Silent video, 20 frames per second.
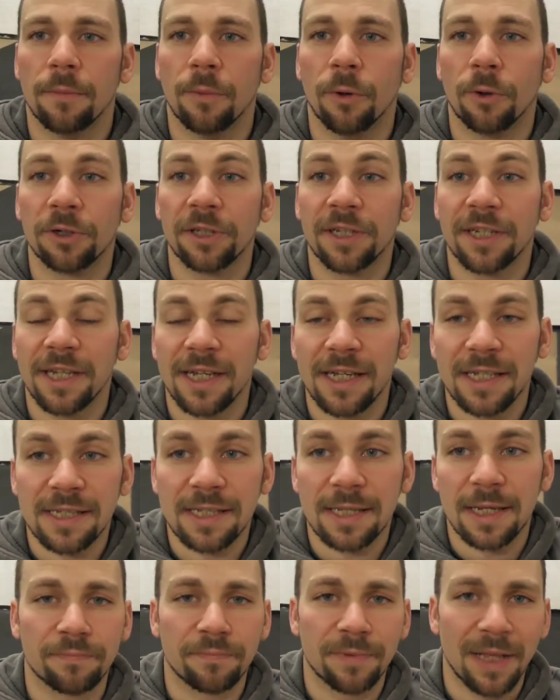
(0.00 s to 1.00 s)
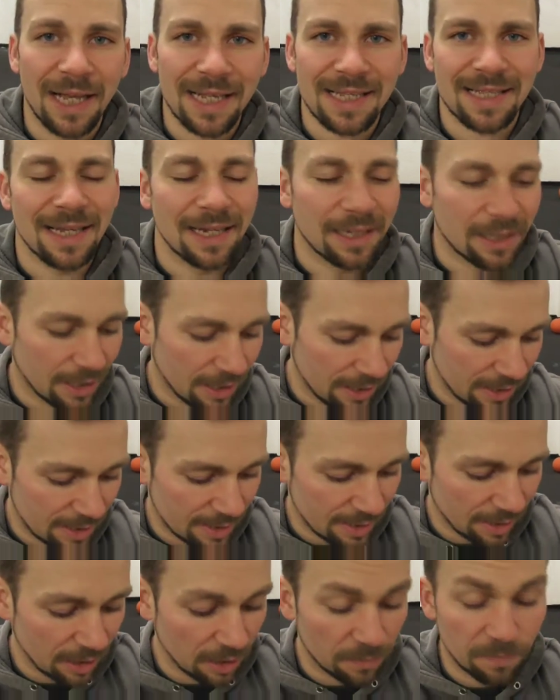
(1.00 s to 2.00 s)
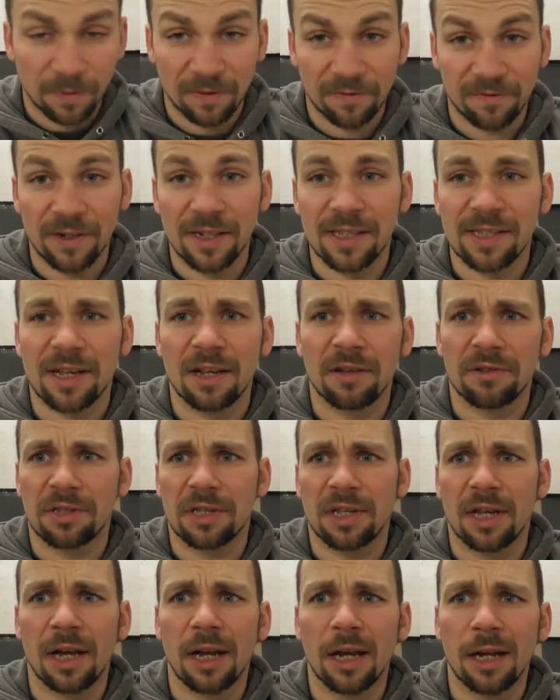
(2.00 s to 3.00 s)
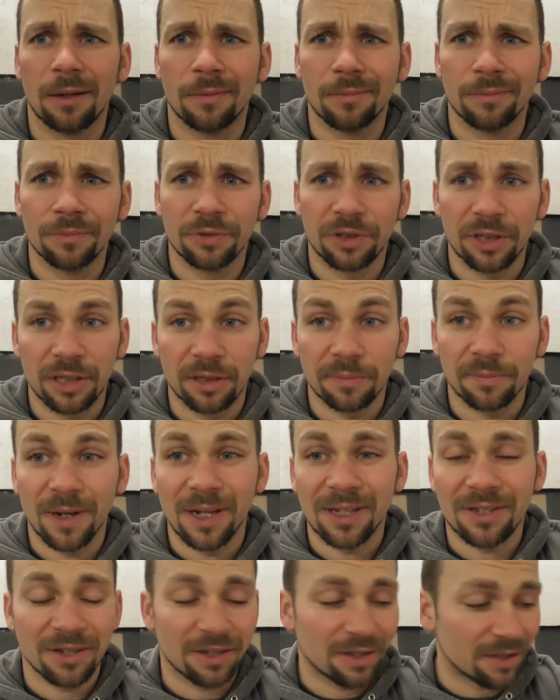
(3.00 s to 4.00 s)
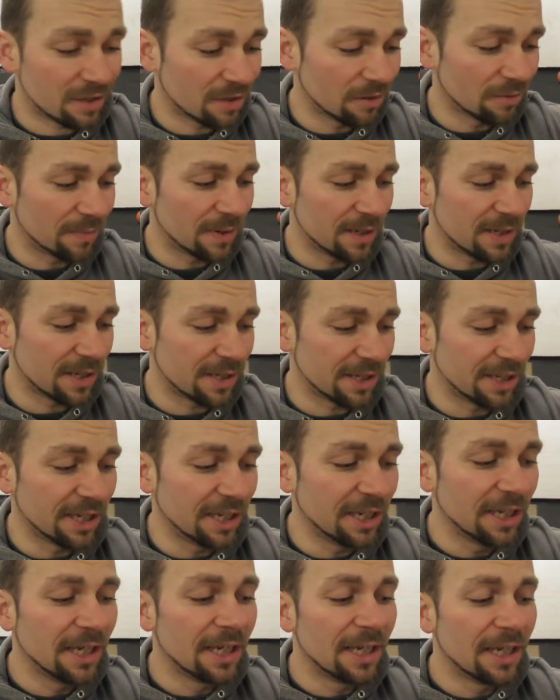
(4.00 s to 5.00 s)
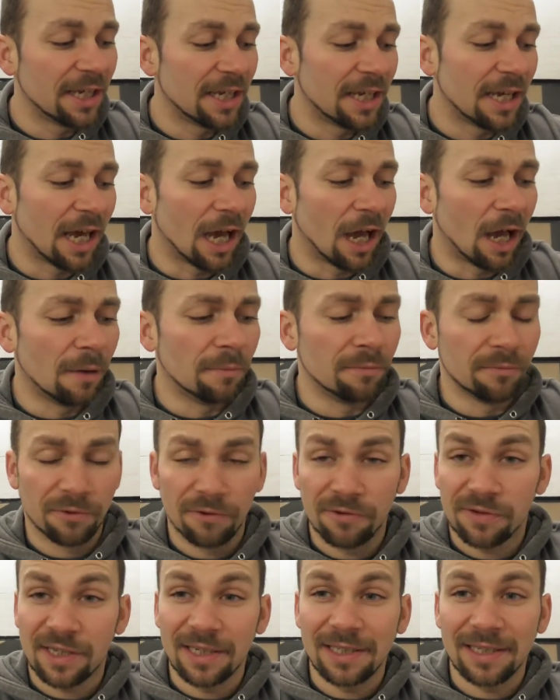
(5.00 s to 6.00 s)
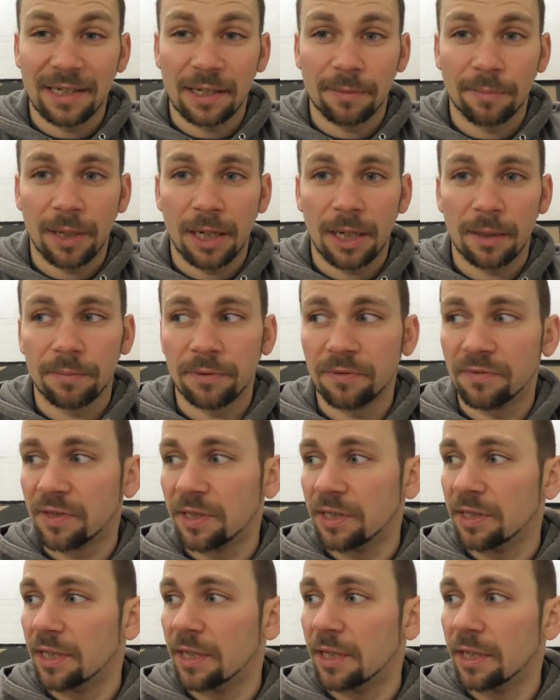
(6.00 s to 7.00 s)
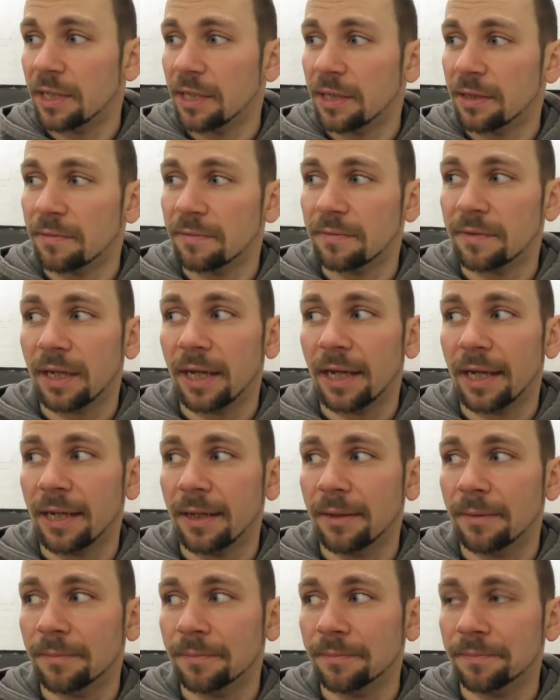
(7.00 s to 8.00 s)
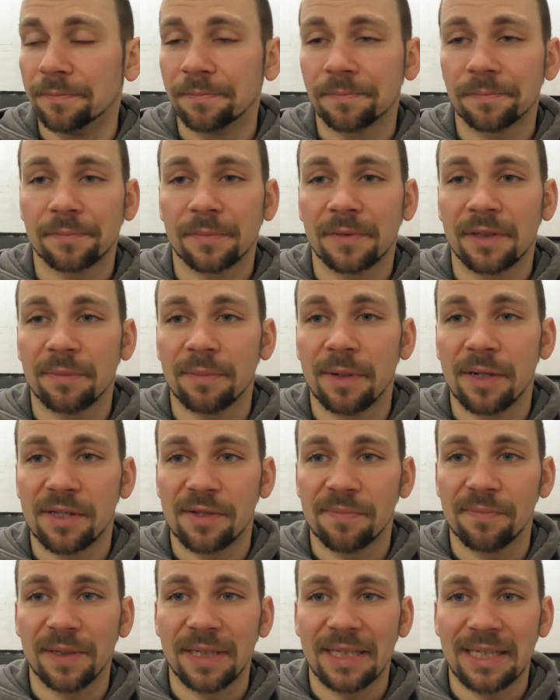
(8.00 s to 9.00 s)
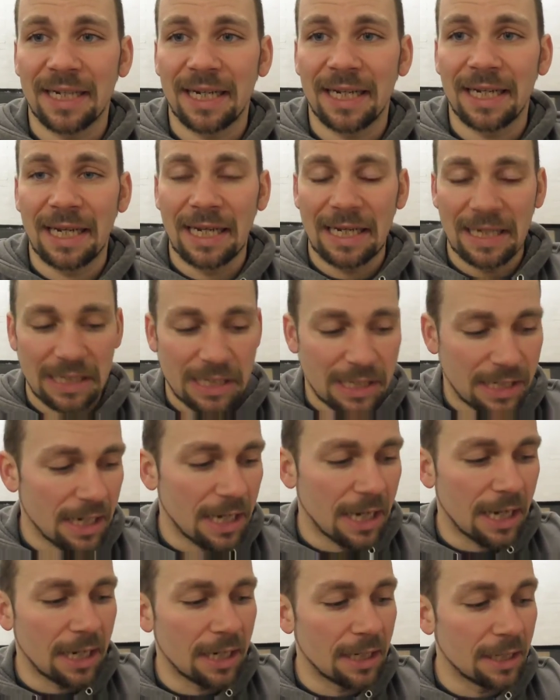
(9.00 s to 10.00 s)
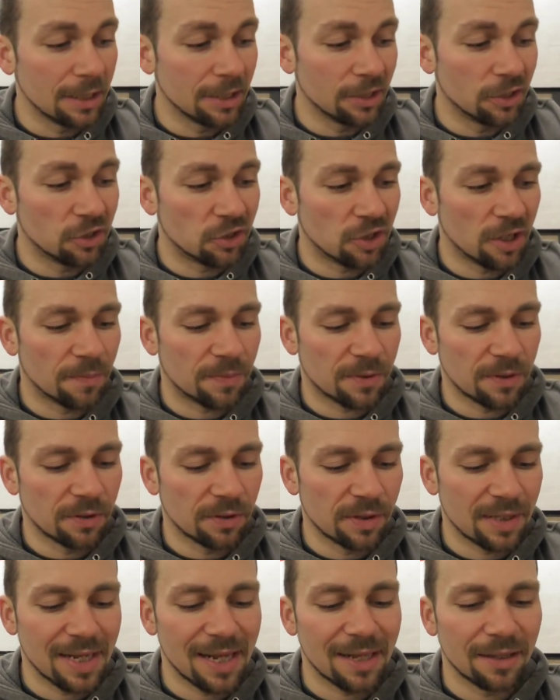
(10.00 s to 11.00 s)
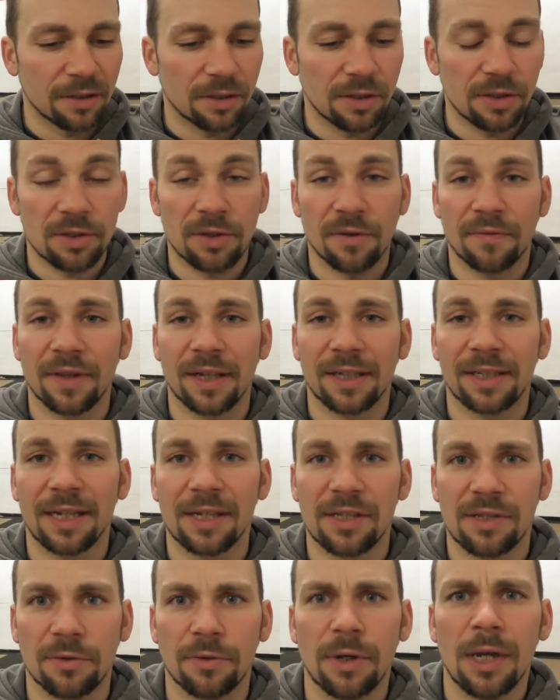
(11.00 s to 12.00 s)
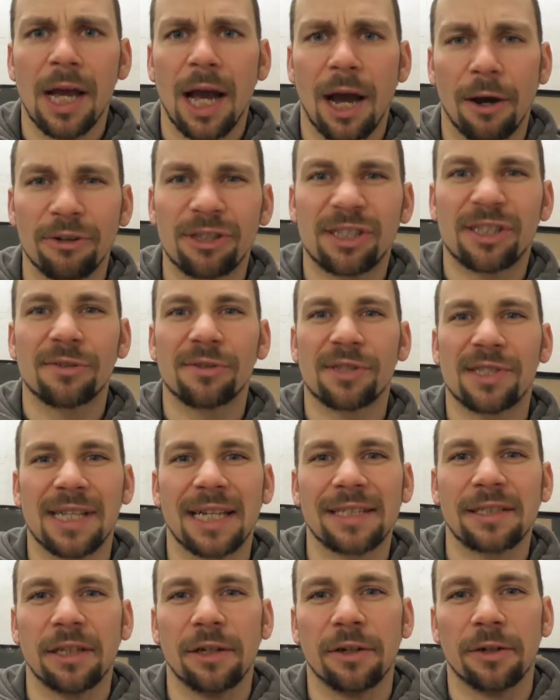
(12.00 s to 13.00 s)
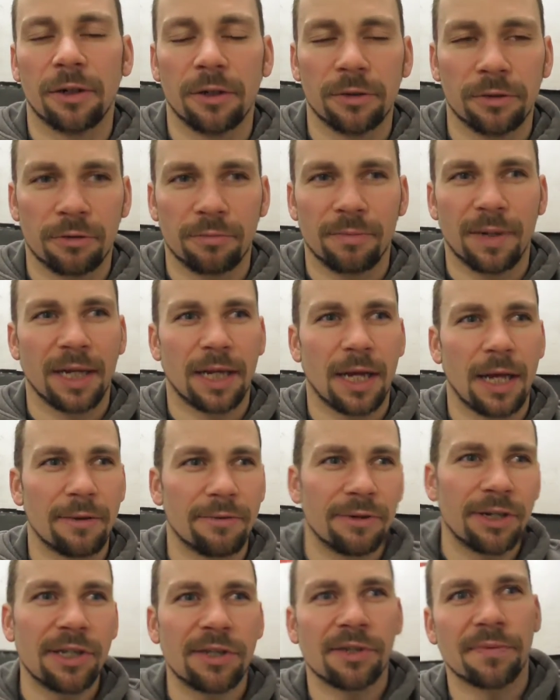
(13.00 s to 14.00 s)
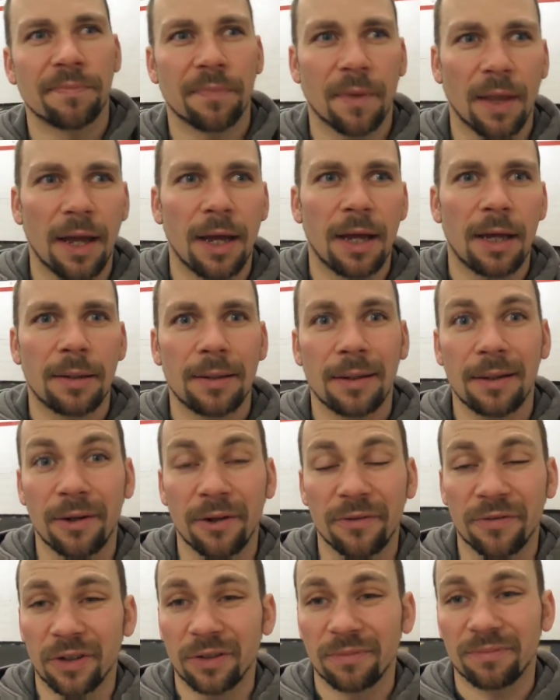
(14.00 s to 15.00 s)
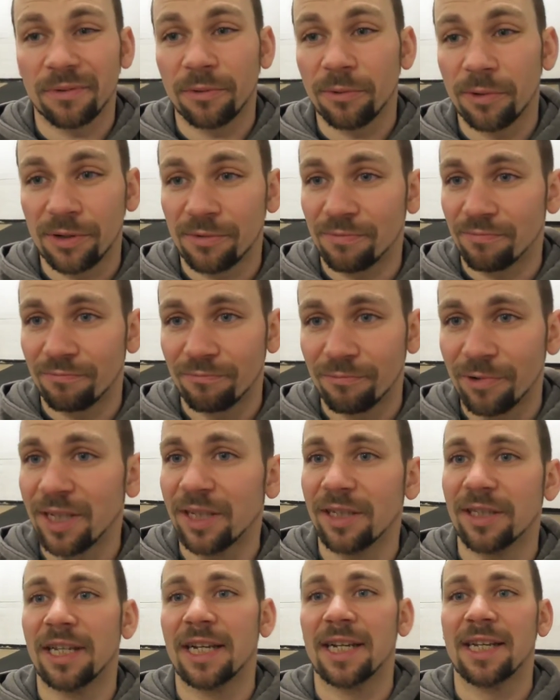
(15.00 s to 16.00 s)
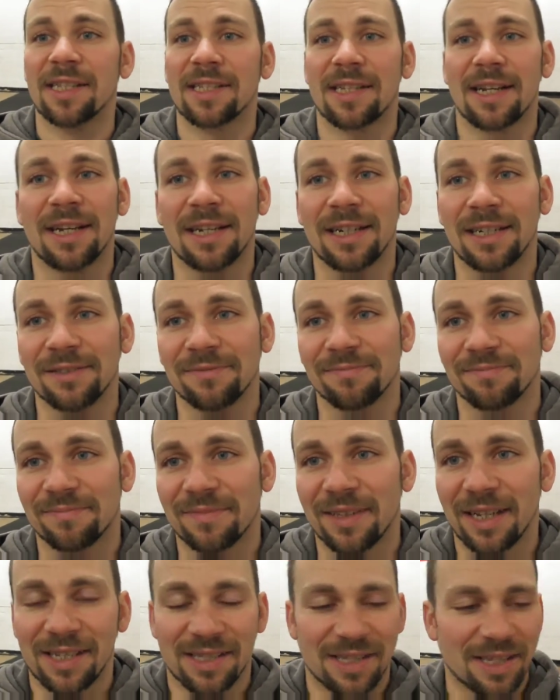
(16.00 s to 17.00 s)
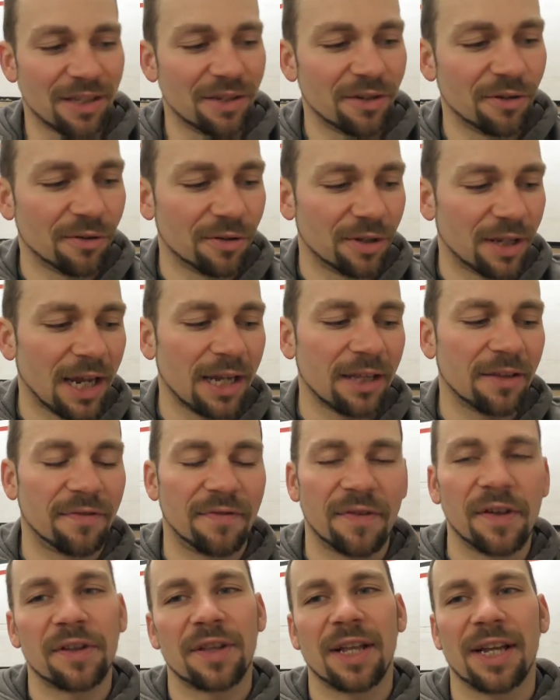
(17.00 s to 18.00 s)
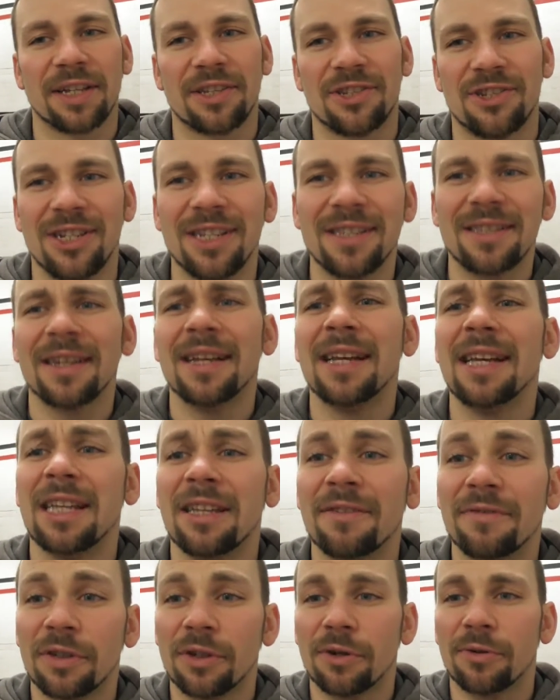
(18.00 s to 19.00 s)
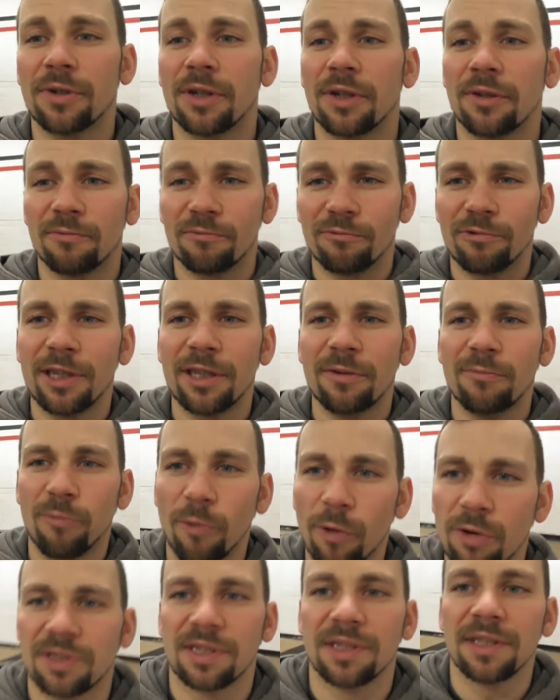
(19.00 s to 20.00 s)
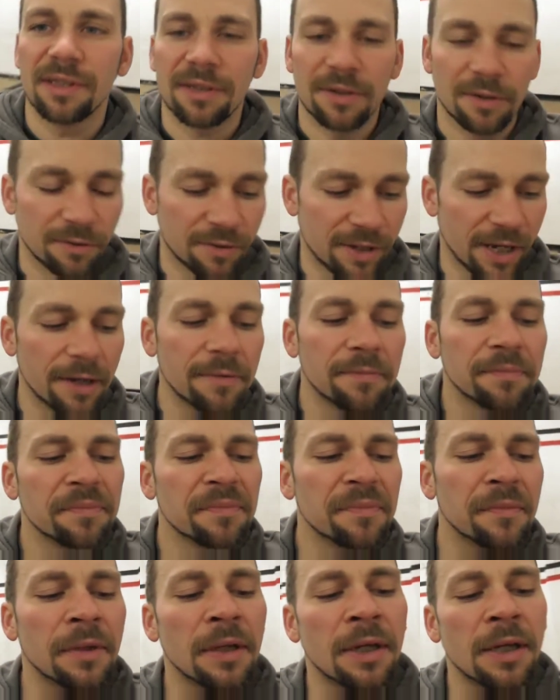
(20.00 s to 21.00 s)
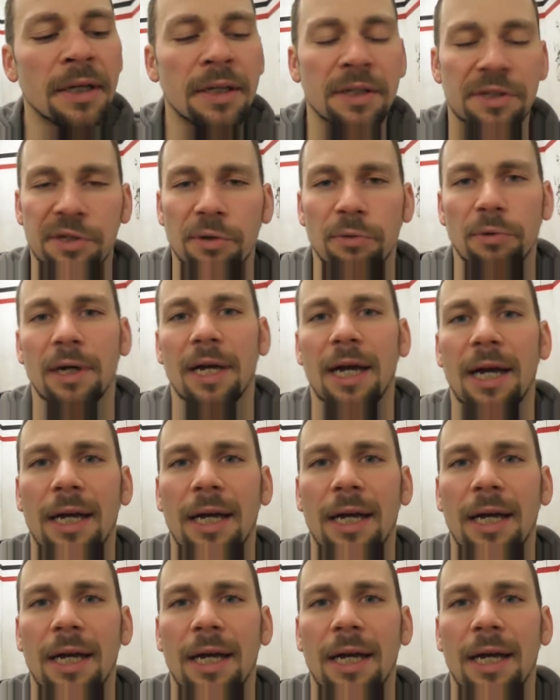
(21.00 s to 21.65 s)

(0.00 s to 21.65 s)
Morning, guys. Last night I stayed at my friend's house, Jenny and Matrix. So basically, you've seen the kebab, you've seen the amounts of meat that I ate, and chips and salad and stuff like that. So I was still slightly under my calories. However, it was really nice, and like I said, it kind of felt like a cheat, even though it really wasn't. Okay, so